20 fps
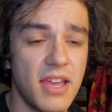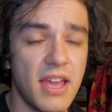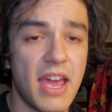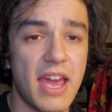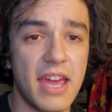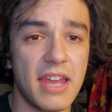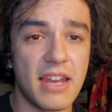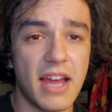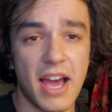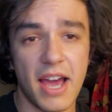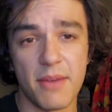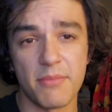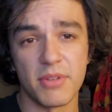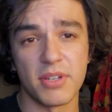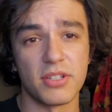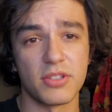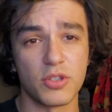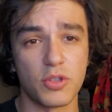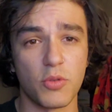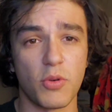and I'm
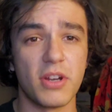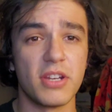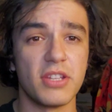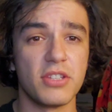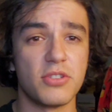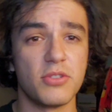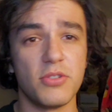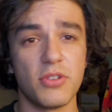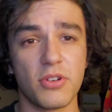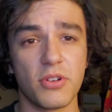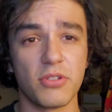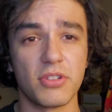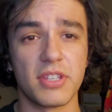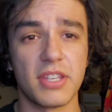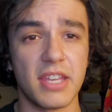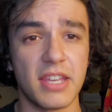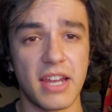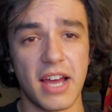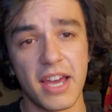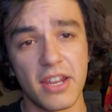a 22-year-old
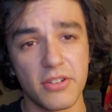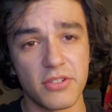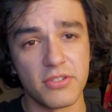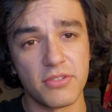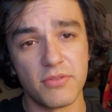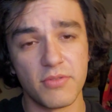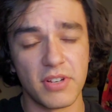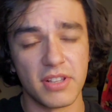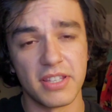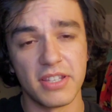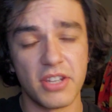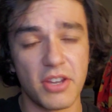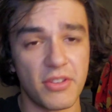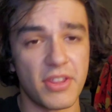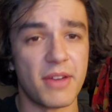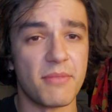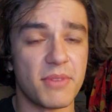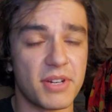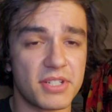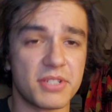kid. I don't really know
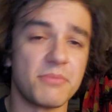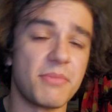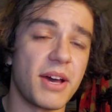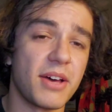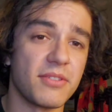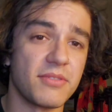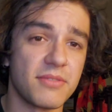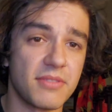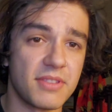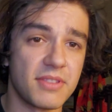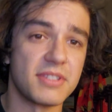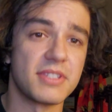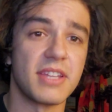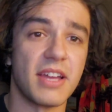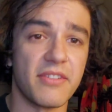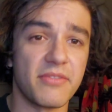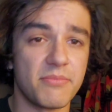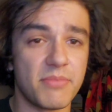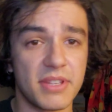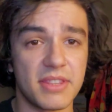that much about
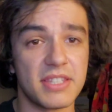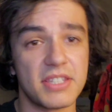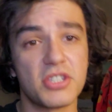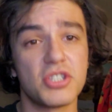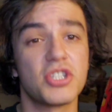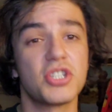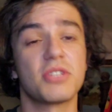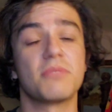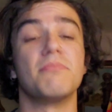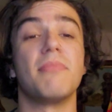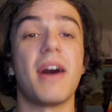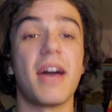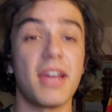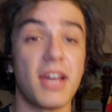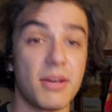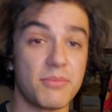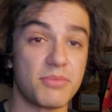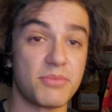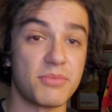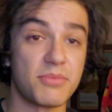stuff, but this is just my
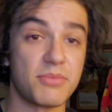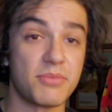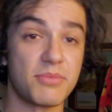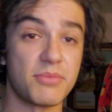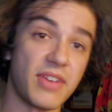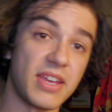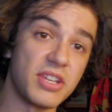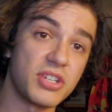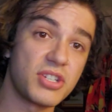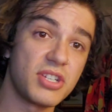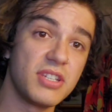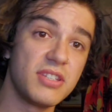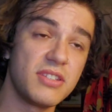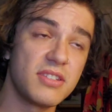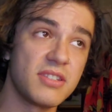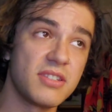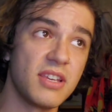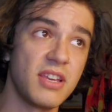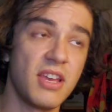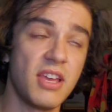
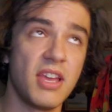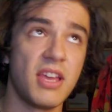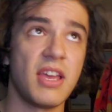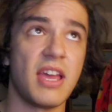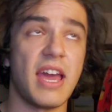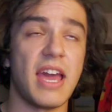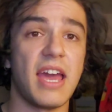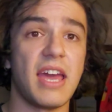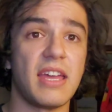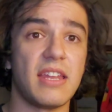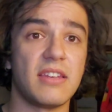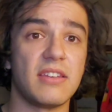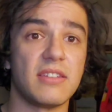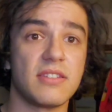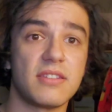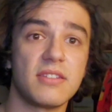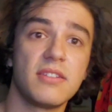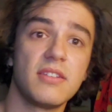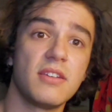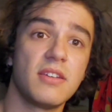observations
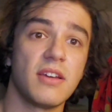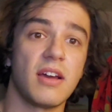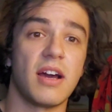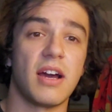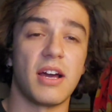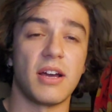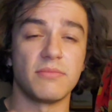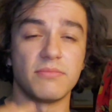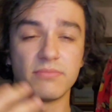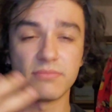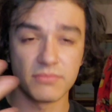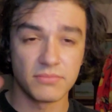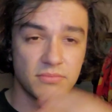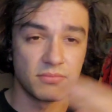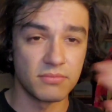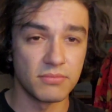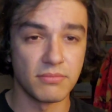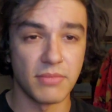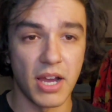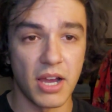and
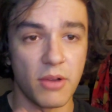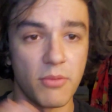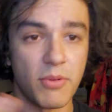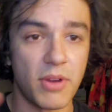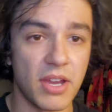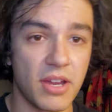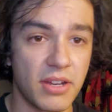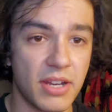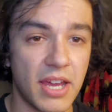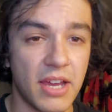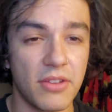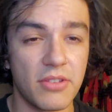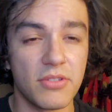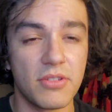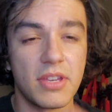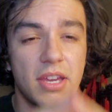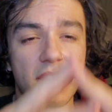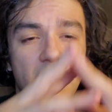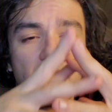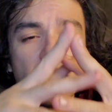my way on how you
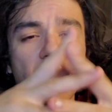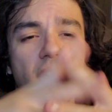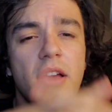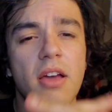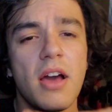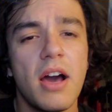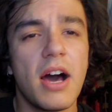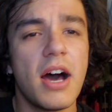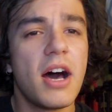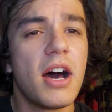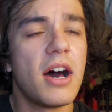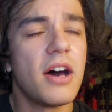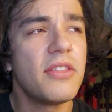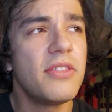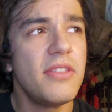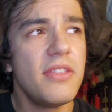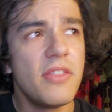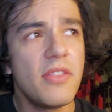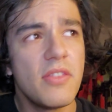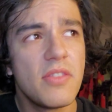get it.
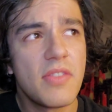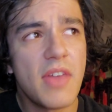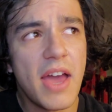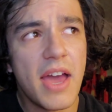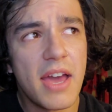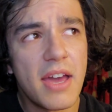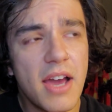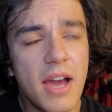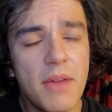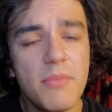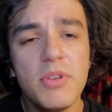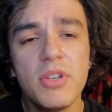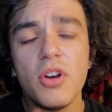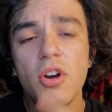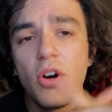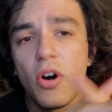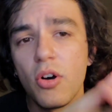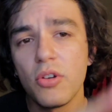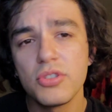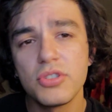Other than that, I mean,
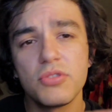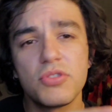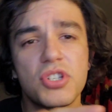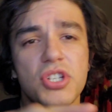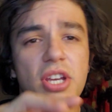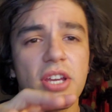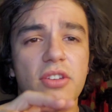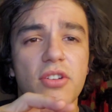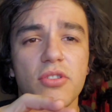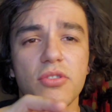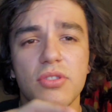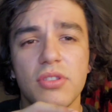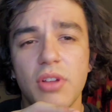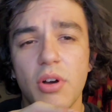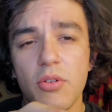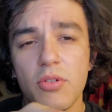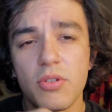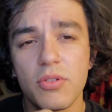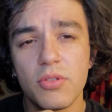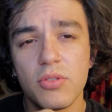also check your
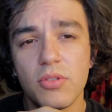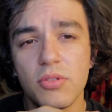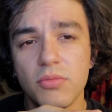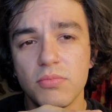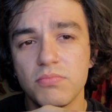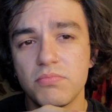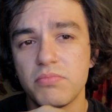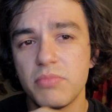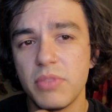local,